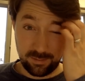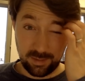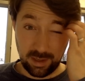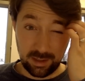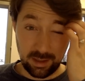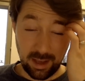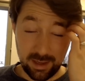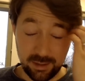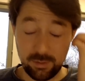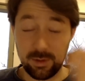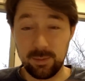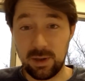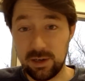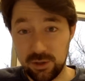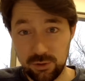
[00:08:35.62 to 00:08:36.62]
Like last
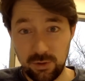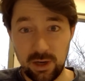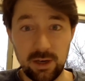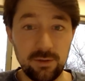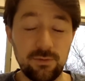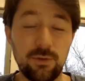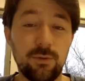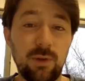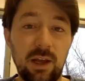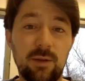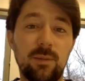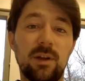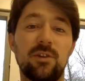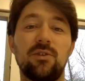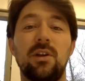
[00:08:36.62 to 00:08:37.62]
week, Mediterranean food. We
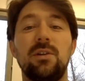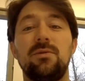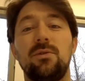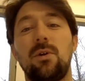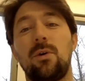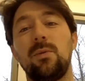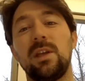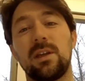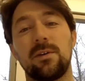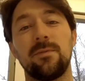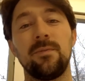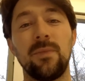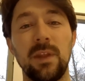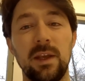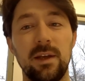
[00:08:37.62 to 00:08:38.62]
had Mediterranean food all week.
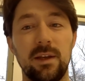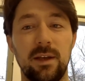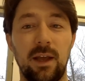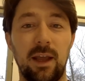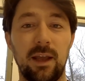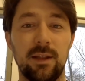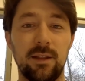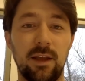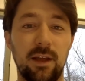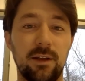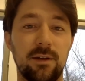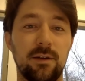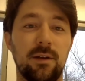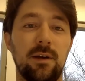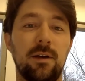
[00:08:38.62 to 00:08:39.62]
And
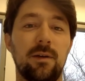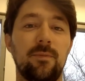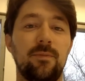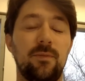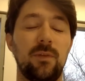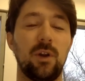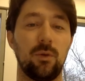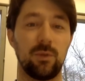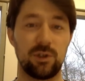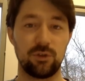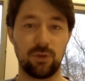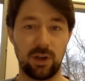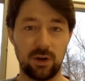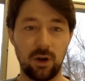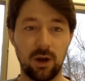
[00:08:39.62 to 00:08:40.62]
then, we
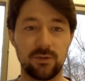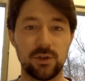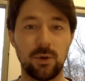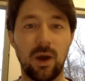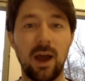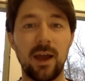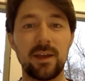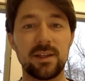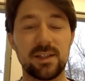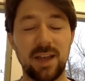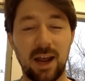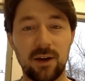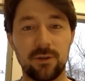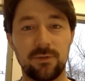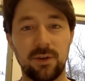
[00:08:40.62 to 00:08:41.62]
trade off. So I
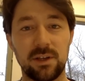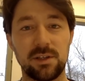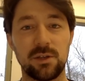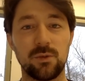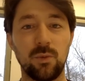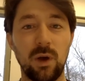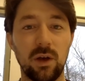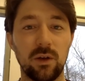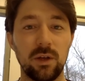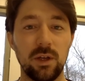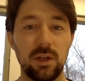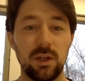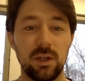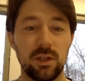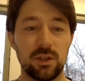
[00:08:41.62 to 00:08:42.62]
sacrifice as well.
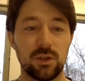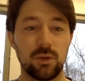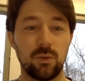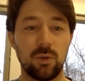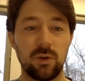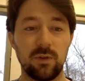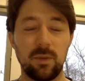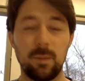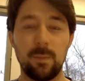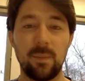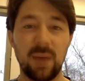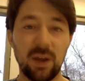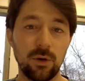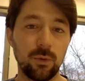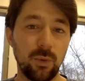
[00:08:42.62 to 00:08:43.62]
So one of the
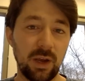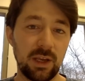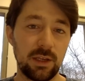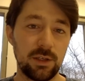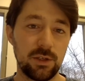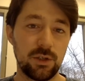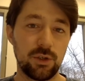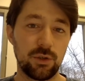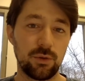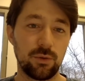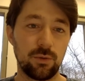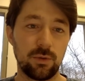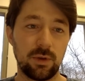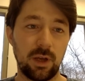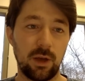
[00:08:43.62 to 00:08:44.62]
better ways
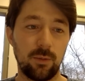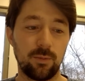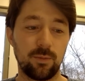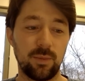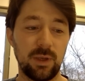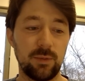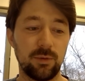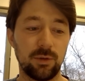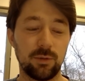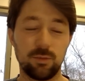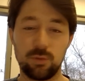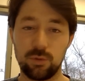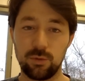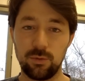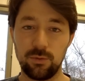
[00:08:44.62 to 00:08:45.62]
to help people
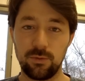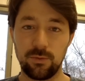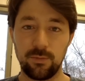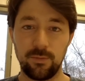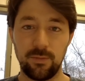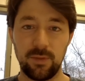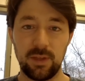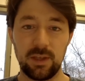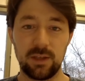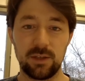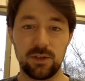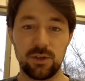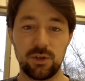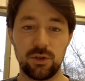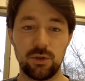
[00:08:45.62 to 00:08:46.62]
improve
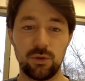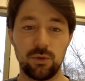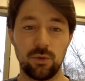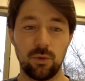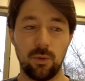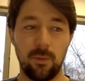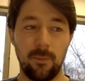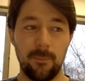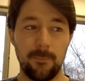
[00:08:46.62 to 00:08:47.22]
is to